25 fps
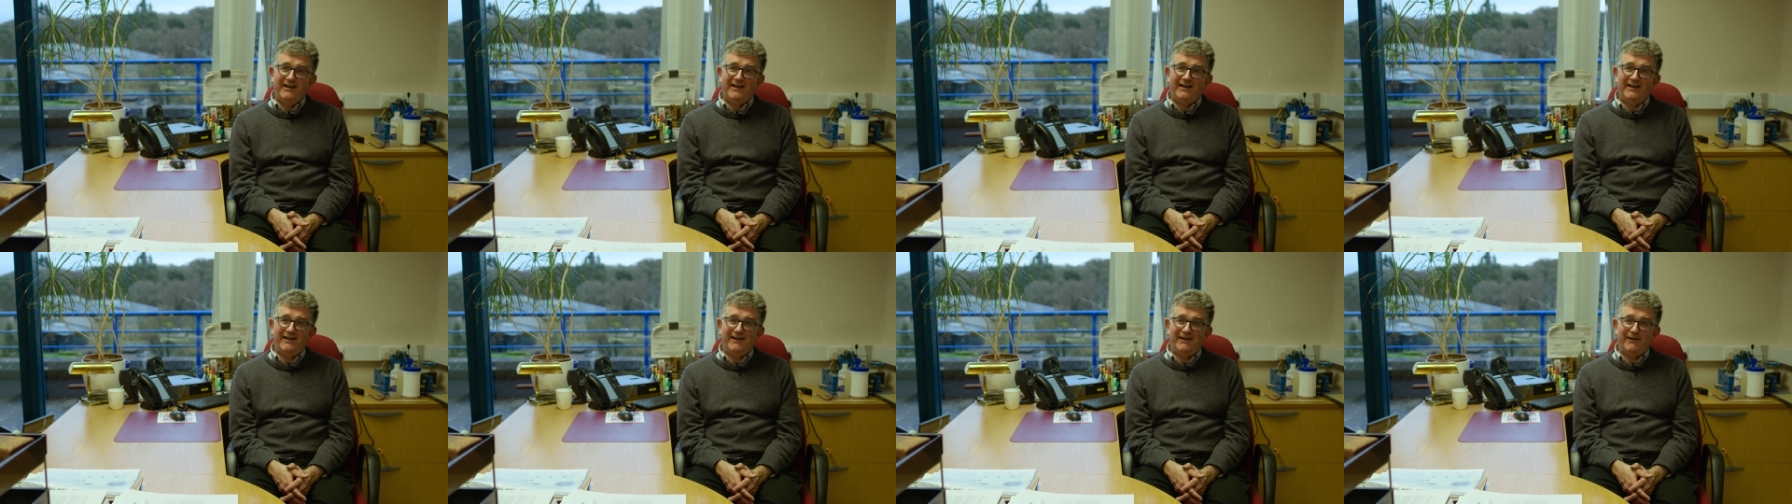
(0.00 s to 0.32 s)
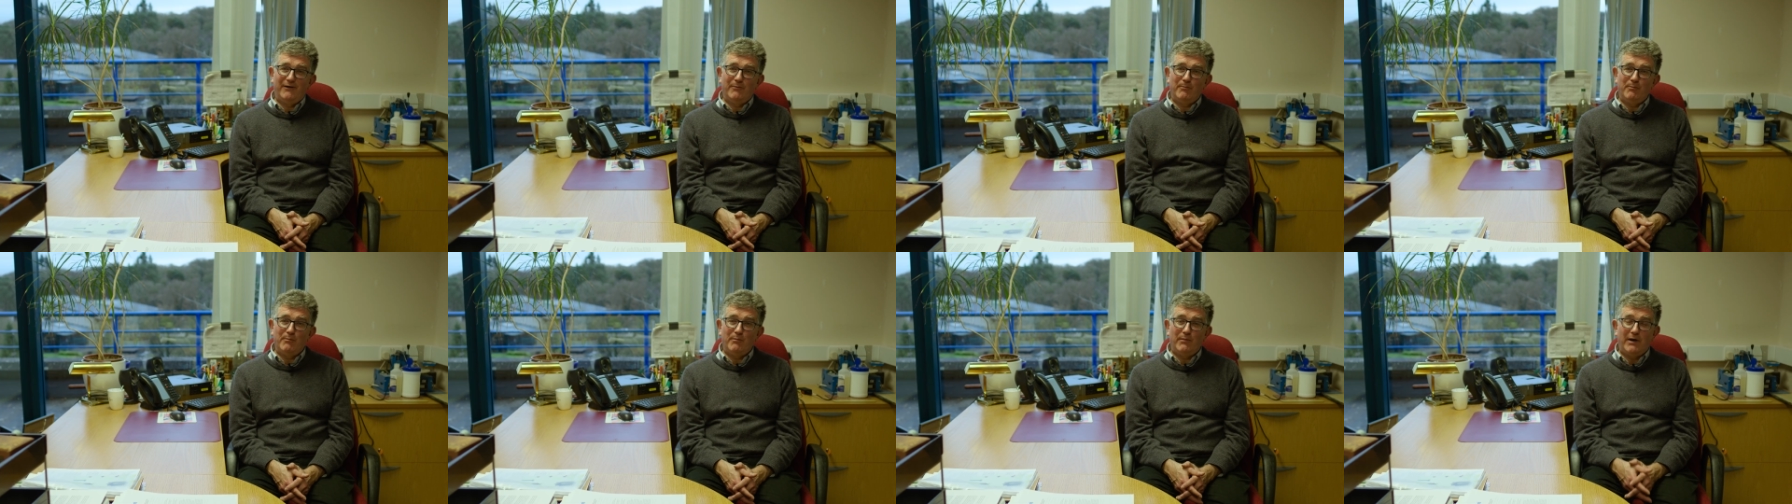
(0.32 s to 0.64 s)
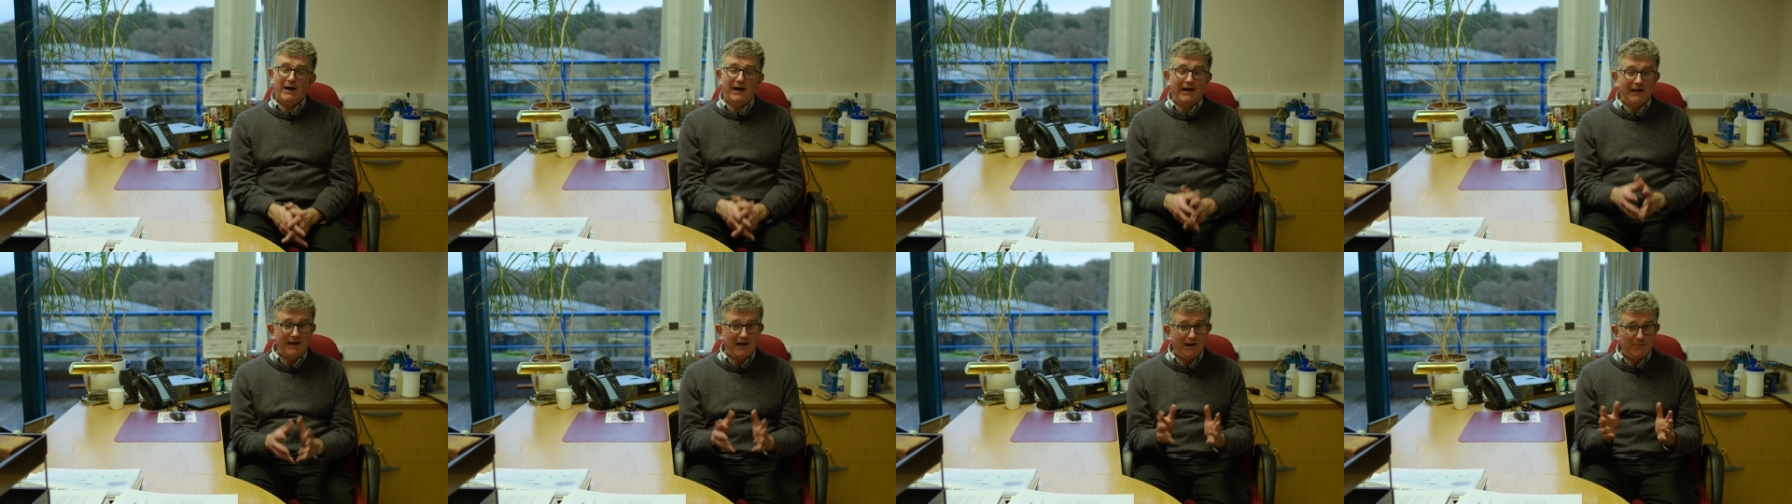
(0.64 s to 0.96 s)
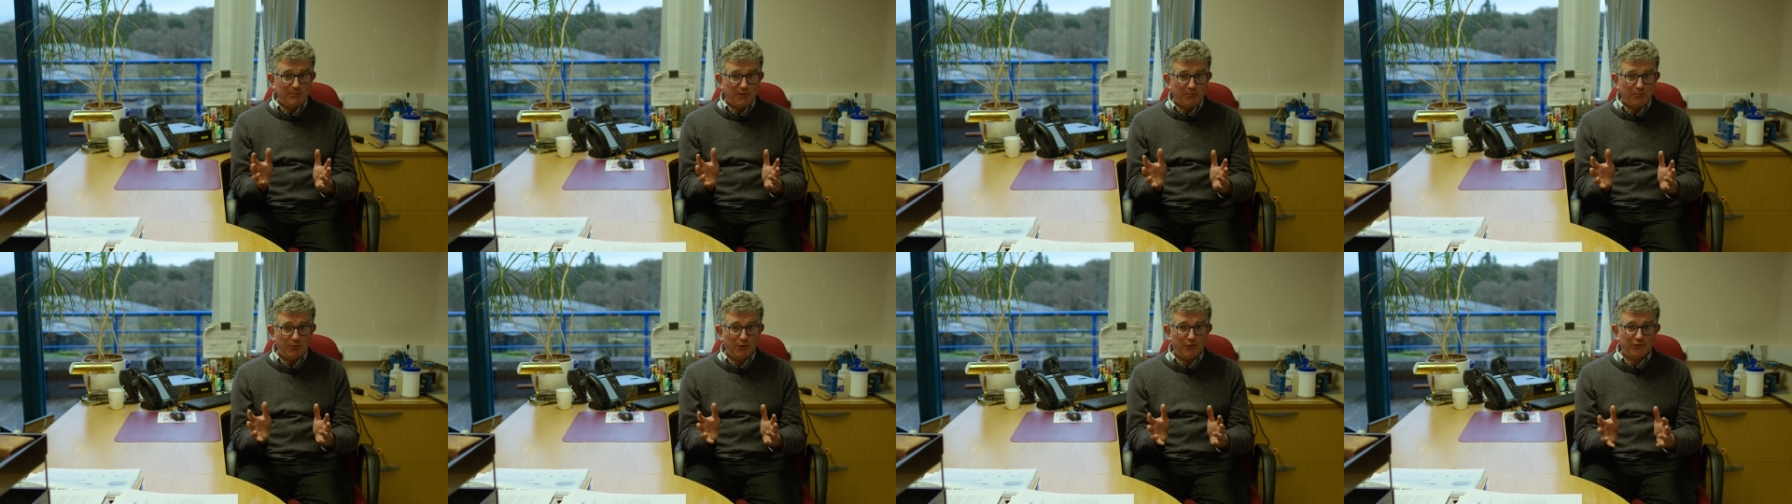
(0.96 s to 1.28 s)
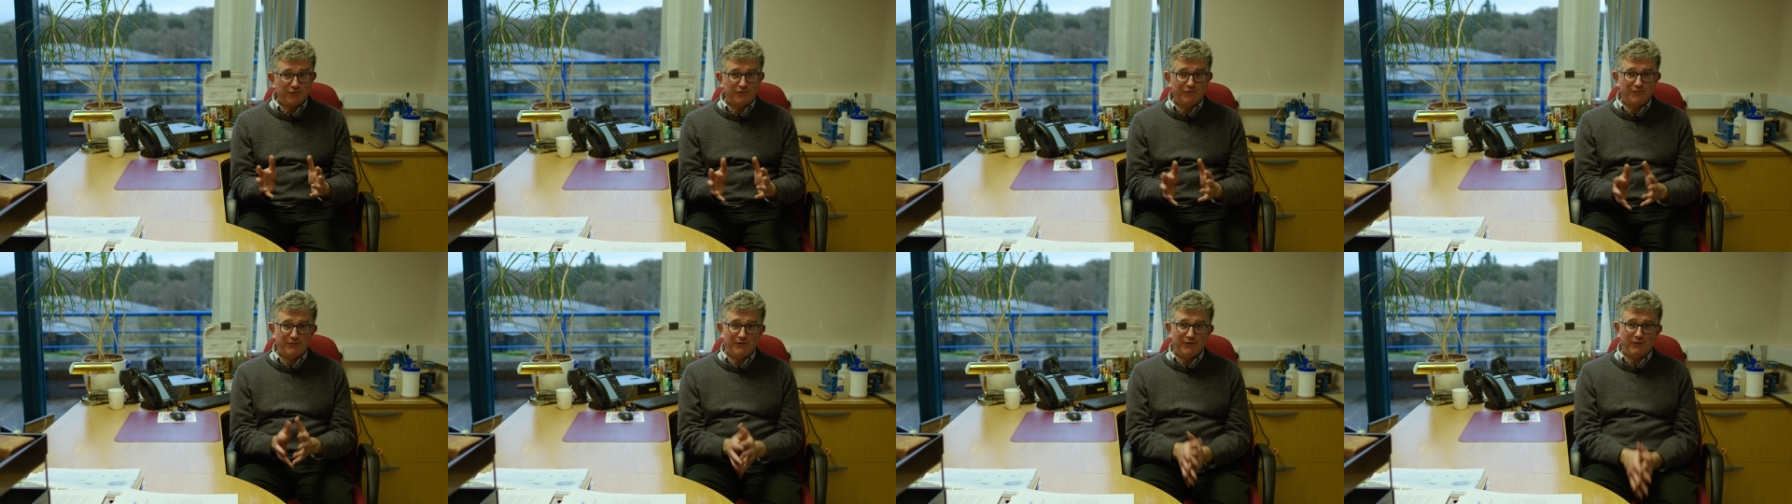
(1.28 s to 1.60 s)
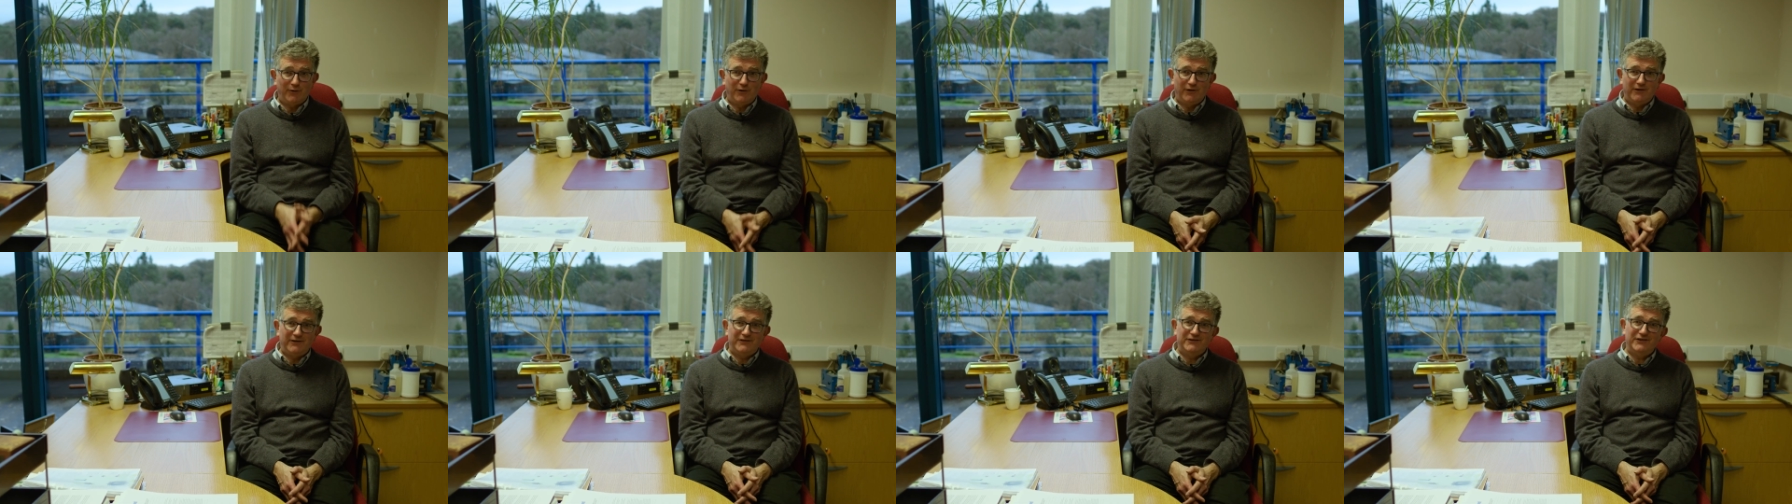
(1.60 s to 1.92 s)
Um, I am a pox
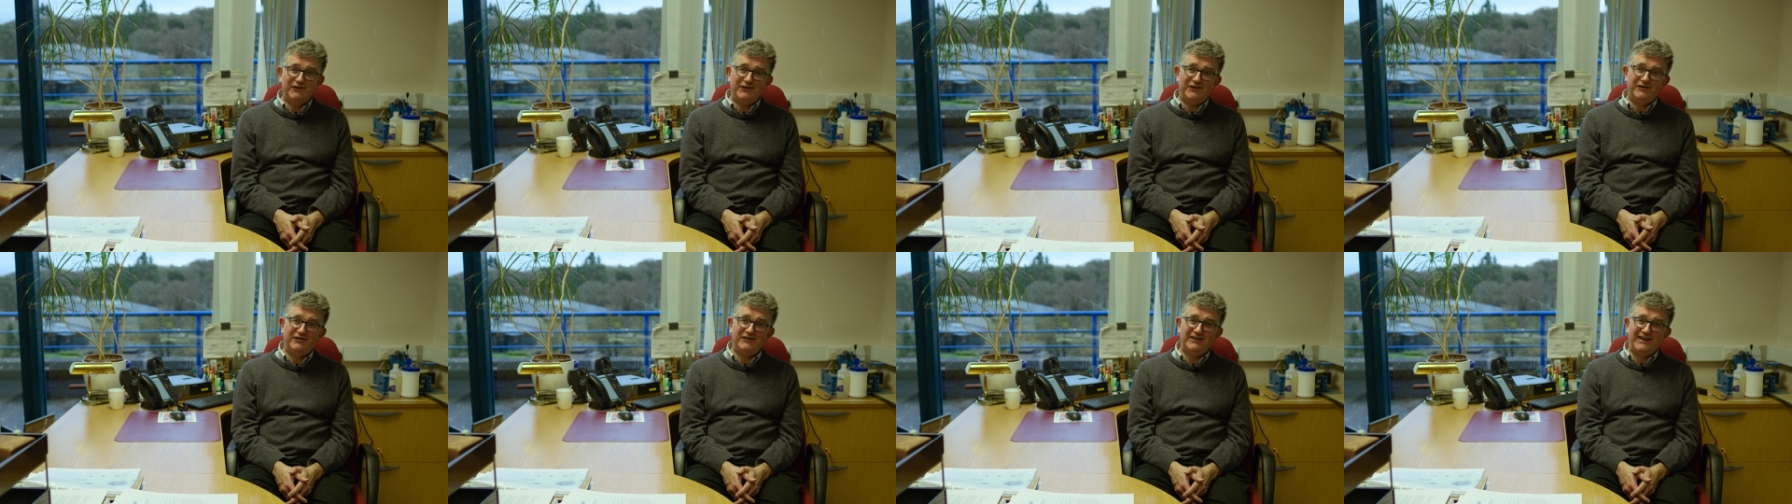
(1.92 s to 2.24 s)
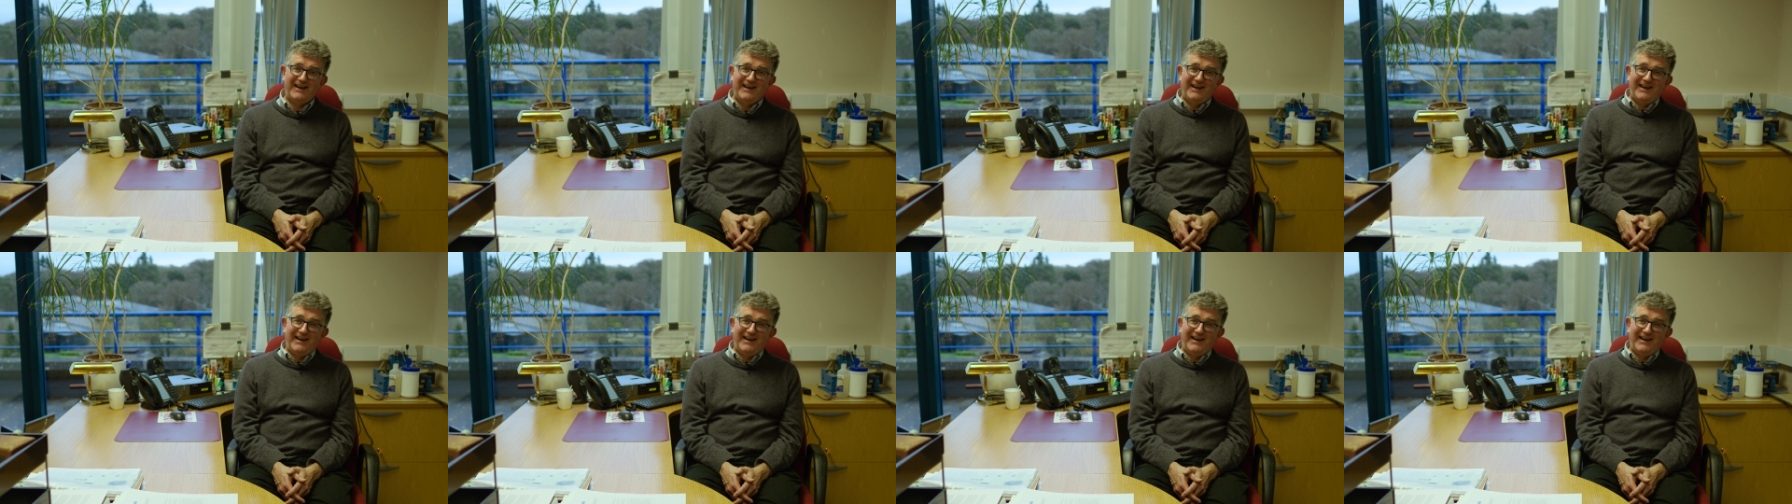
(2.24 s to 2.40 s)
virologist,